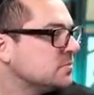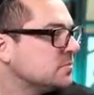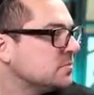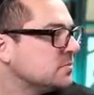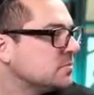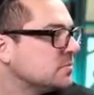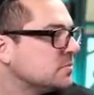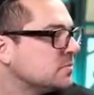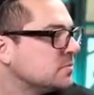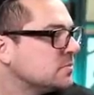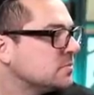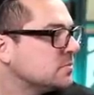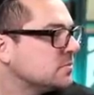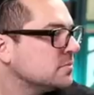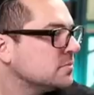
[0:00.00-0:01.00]

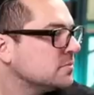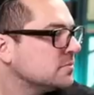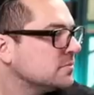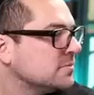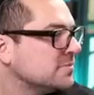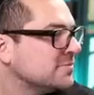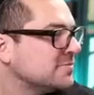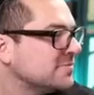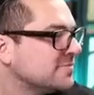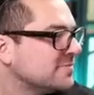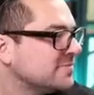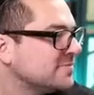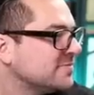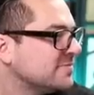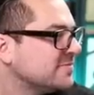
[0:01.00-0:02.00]

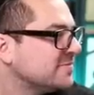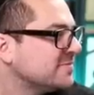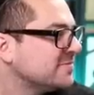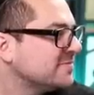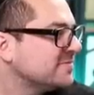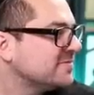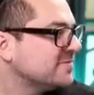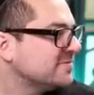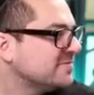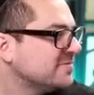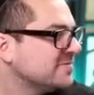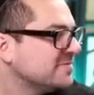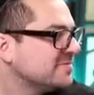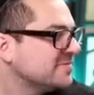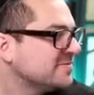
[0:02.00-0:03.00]

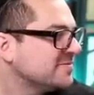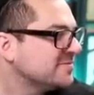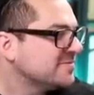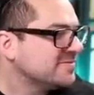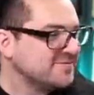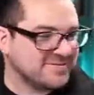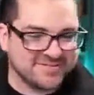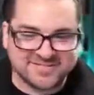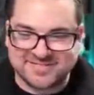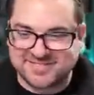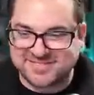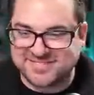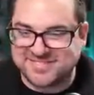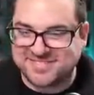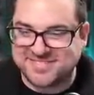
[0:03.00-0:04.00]

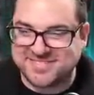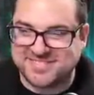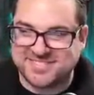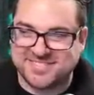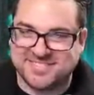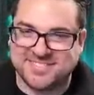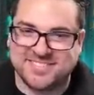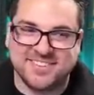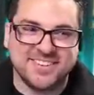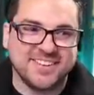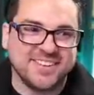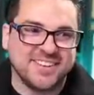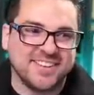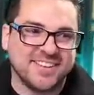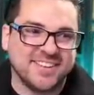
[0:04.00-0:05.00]

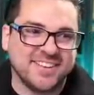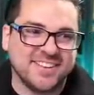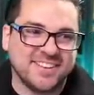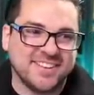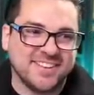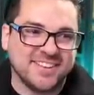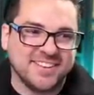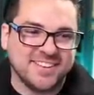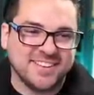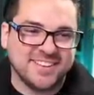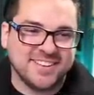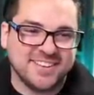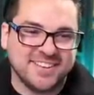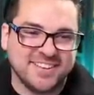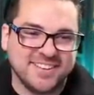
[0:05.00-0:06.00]

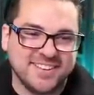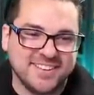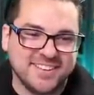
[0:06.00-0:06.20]
This person isn't speaking.